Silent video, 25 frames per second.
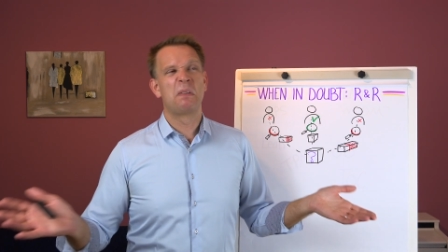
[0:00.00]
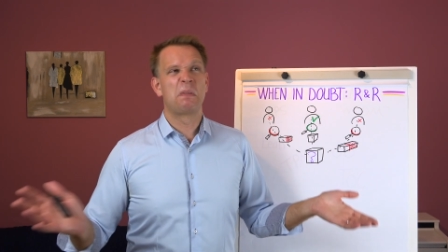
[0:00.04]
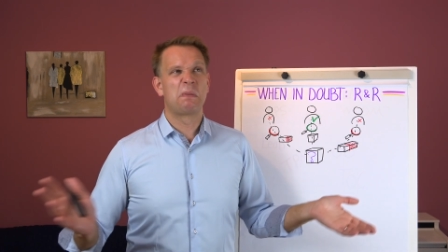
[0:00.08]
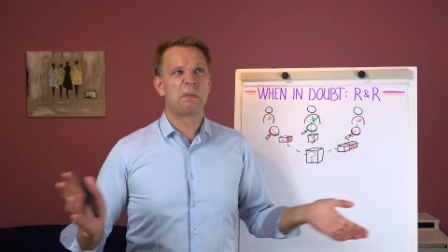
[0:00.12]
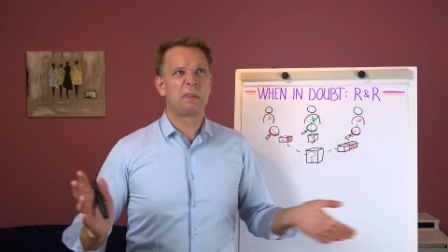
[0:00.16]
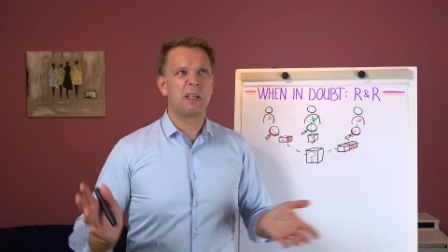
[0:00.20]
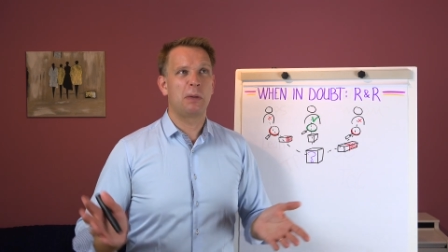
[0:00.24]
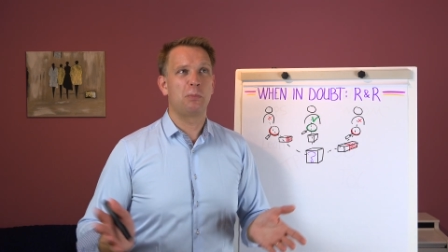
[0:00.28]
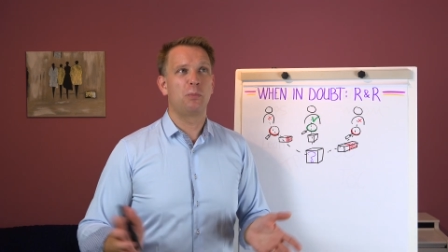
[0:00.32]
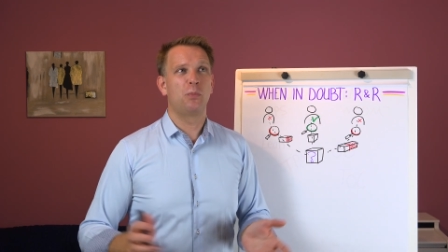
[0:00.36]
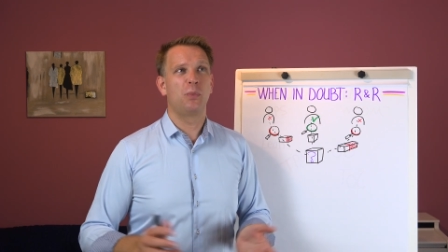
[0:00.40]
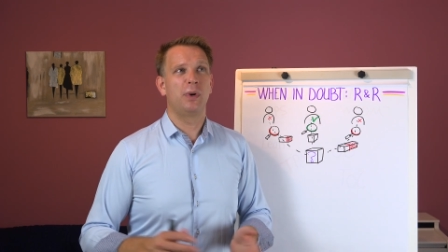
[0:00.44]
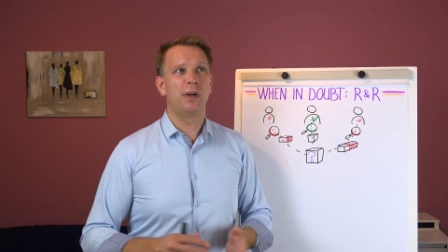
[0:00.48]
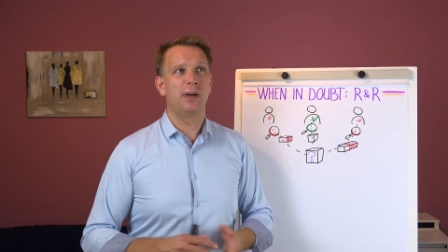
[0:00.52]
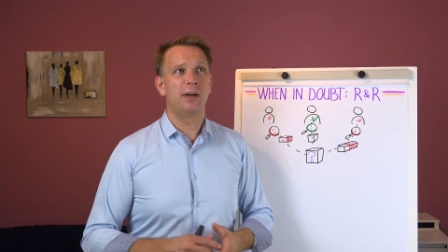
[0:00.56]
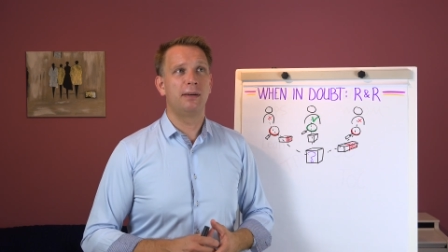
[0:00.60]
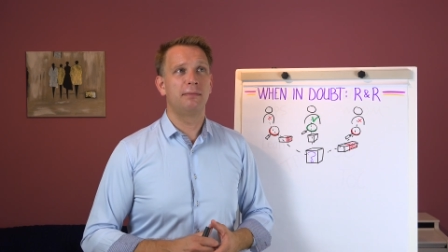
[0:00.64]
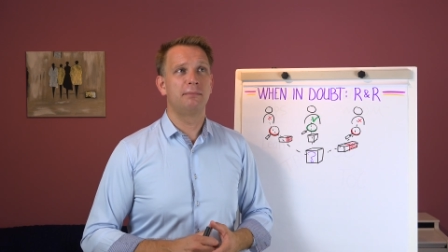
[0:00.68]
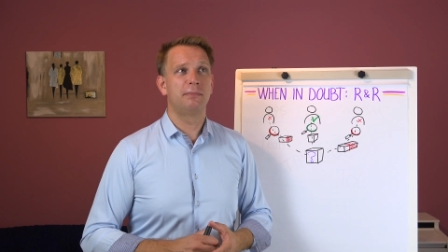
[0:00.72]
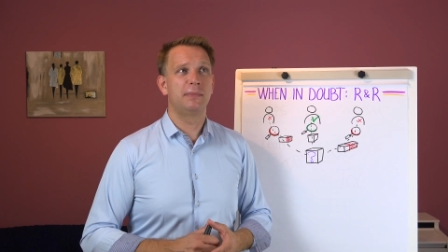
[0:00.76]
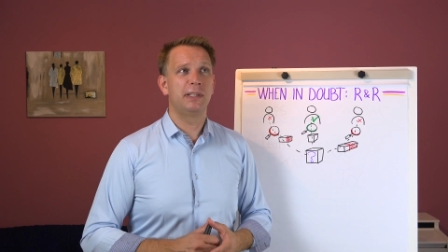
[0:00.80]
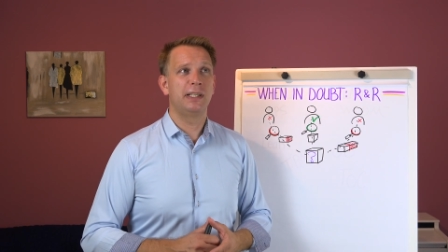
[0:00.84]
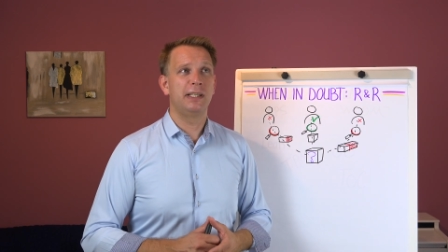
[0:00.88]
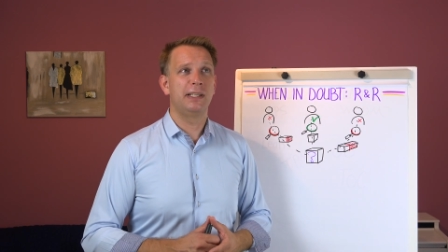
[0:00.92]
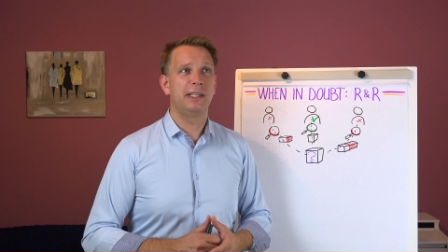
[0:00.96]

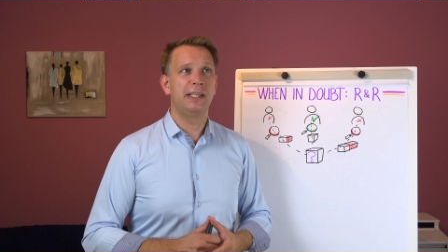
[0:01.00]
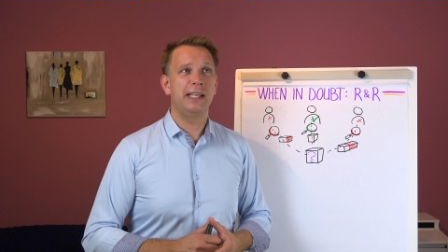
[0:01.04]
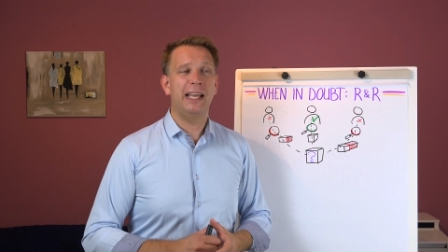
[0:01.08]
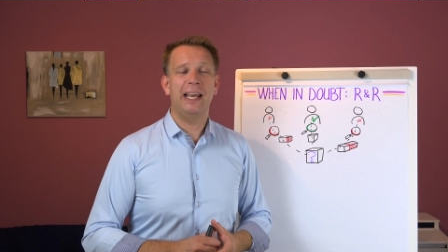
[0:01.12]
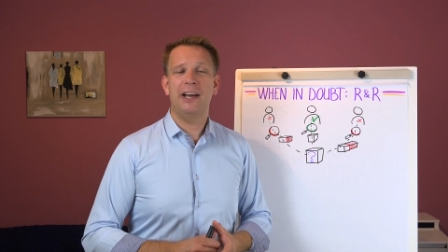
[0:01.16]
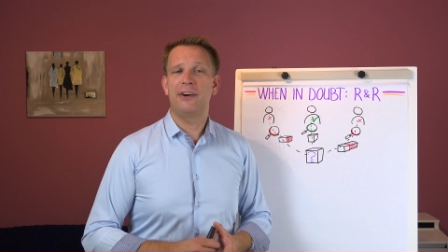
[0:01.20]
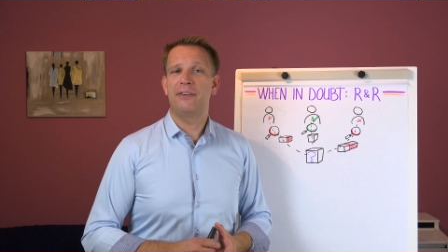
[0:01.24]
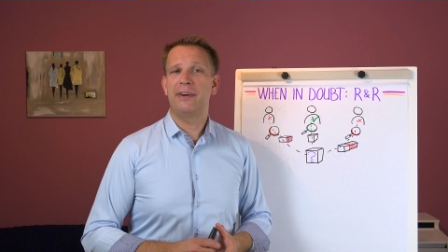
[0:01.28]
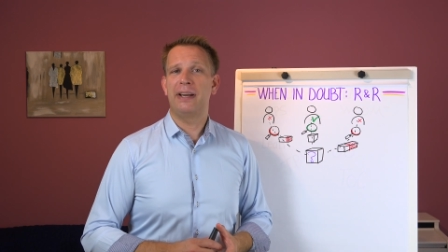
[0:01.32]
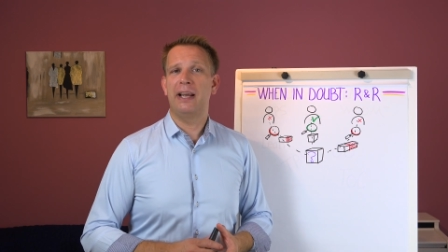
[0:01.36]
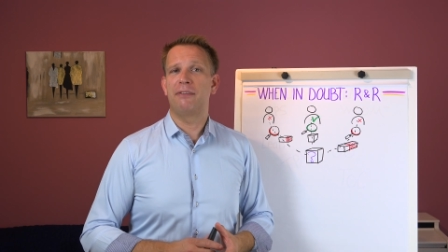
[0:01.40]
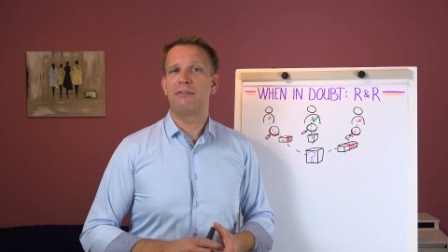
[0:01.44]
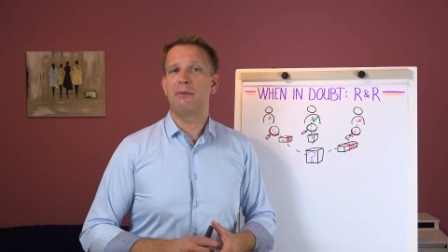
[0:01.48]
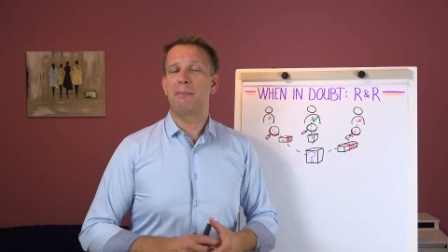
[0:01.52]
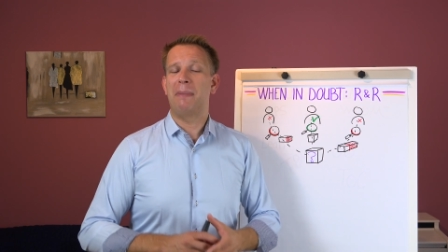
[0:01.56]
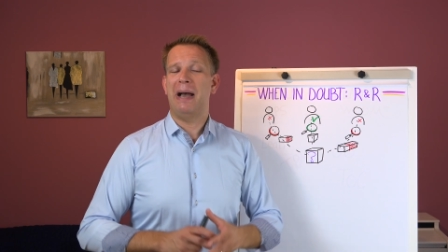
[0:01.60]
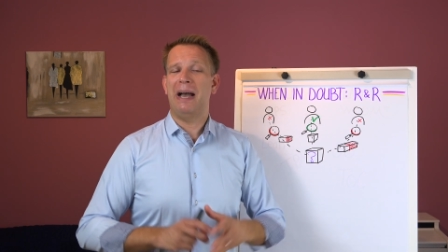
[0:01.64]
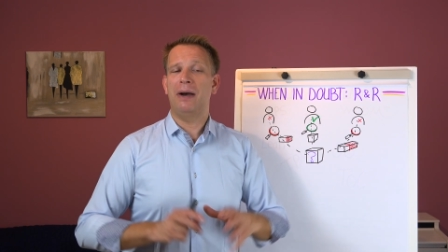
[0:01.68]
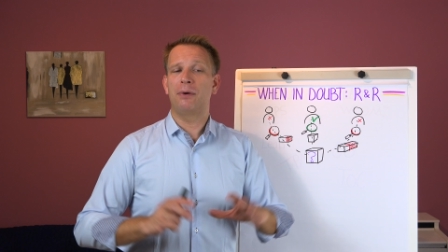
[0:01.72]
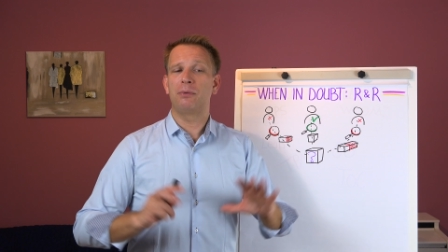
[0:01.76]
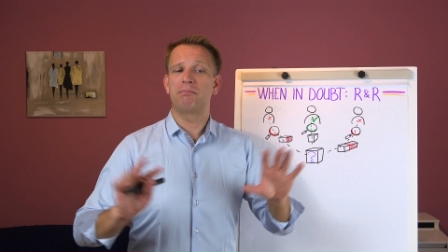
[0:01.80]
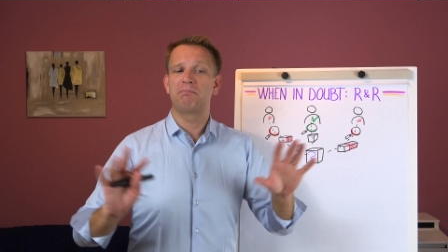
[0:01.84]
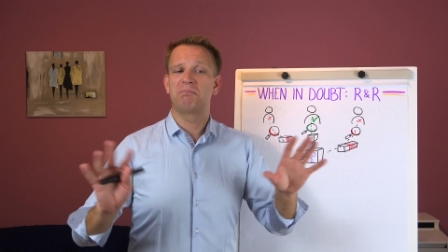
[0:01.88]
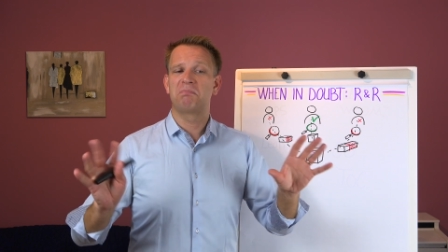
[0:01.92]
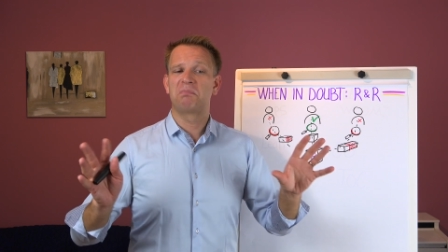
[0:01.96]
somewhere in the area of
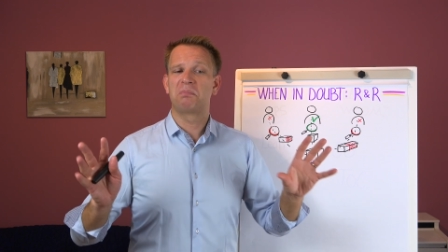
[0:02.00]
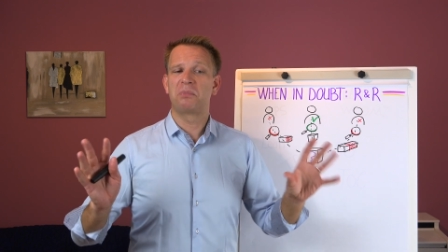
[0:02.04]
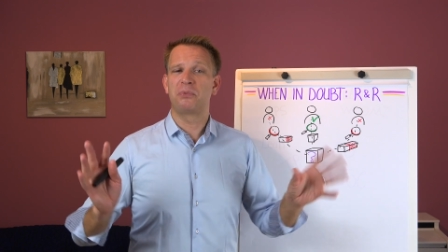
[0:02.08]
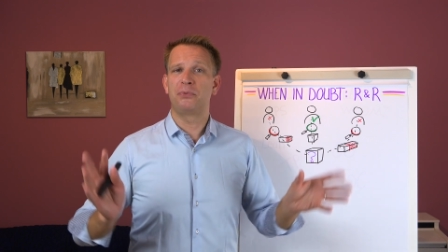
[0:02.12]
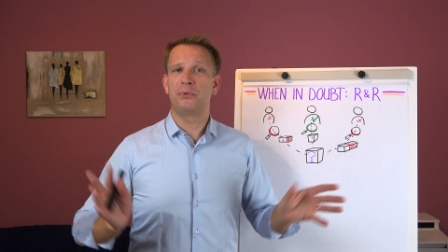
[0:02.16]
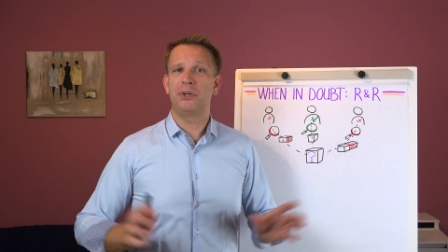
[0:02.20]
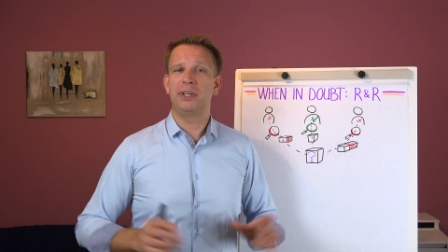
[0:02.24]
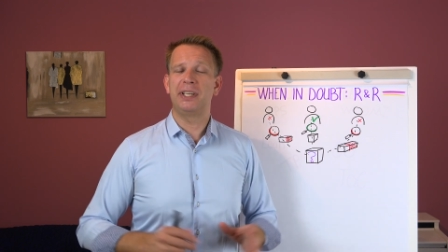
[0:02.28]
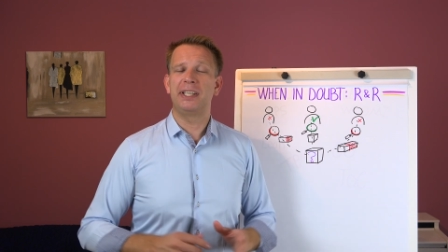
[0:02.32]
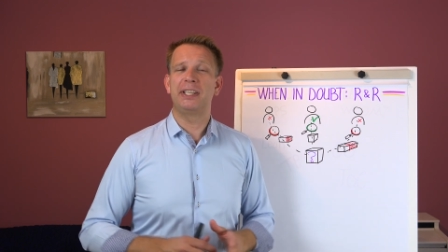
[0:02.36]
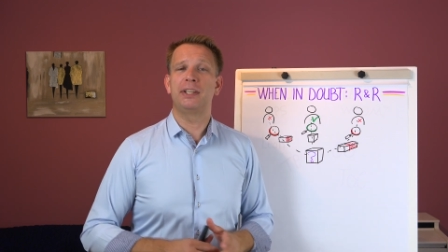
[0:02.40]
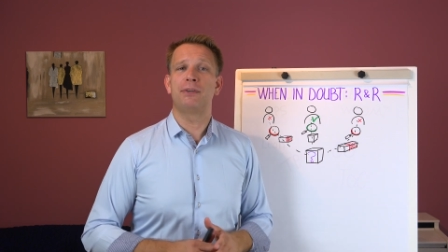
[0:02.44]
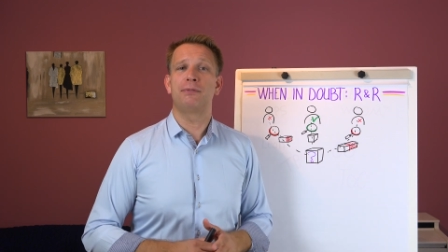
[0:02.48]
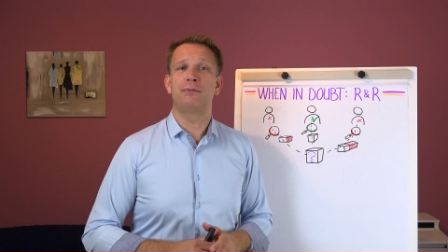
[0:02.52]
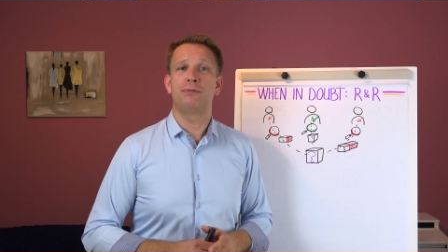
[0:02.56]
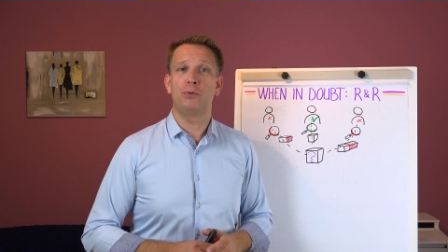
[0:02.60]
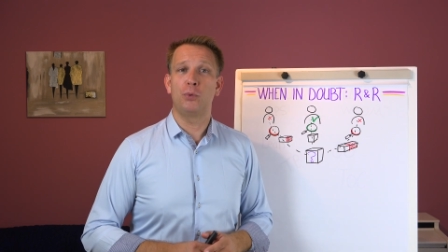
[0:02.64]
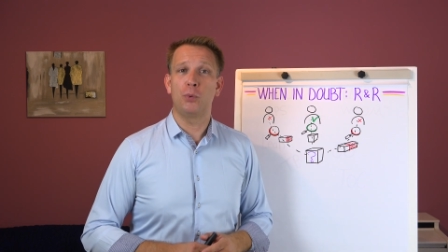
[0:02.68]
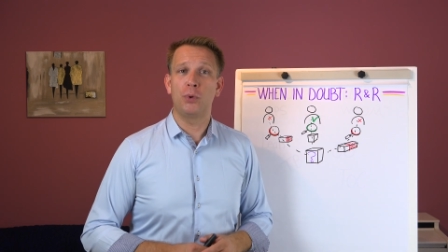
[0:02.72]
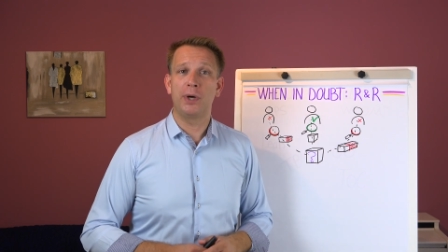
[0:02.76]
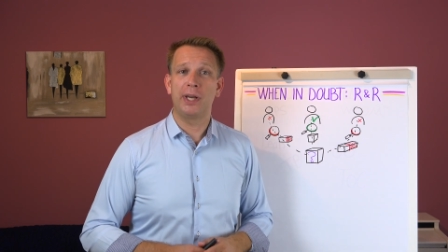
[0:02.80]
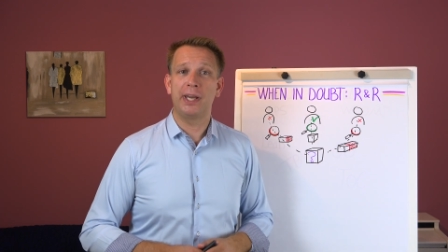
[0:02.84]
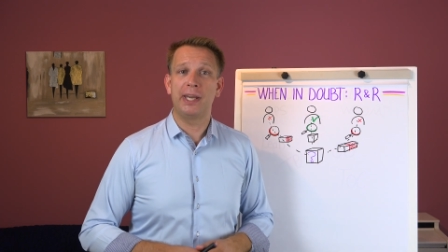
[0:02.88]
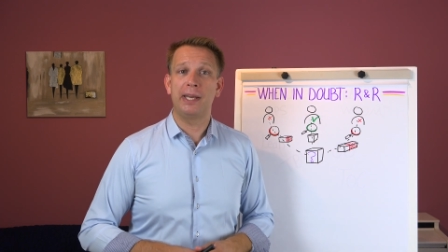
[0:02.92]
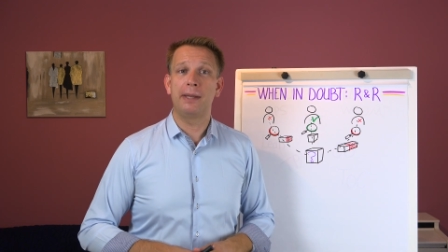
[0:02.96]
about 30 to
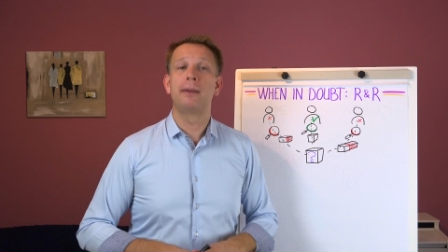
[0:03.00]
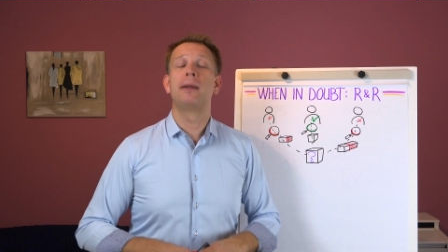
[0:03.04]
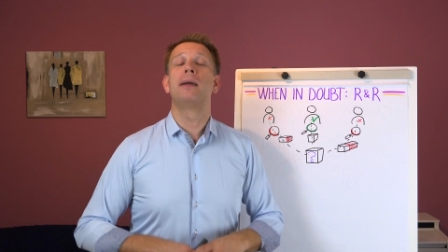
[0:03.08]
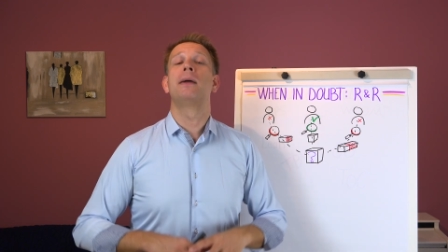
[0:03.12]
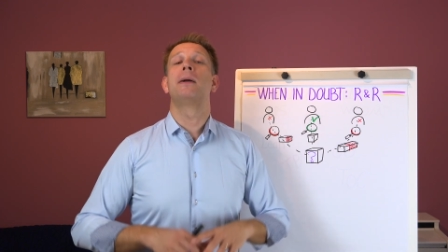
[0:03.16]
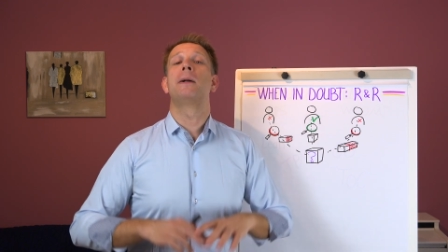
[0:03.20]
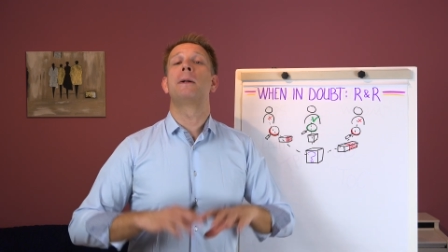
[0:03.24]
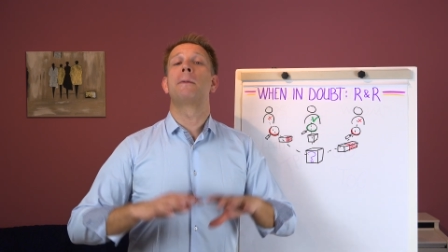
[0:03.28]
40